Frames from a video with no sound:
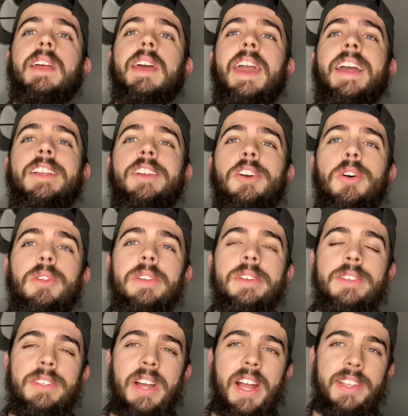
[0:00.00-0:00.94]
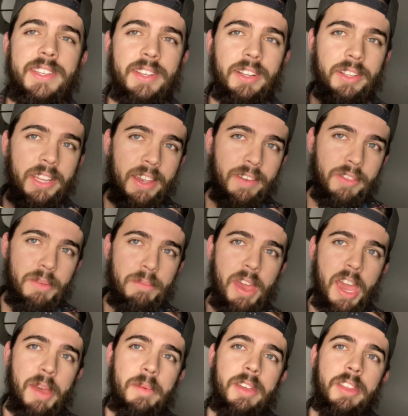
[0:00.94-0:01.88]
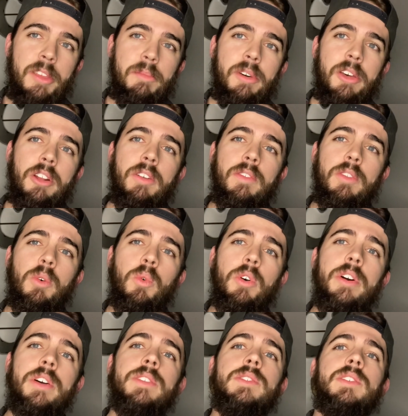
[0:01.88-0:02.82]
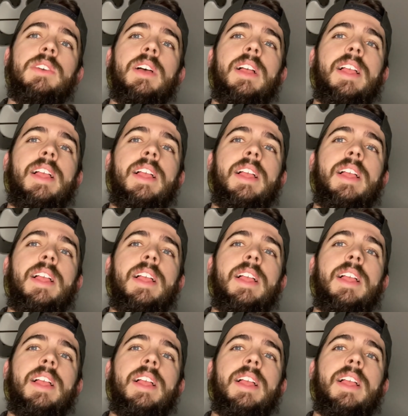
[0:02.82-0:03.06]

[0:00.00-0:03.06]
and Kola decides to leave the baby in the middle of the woods,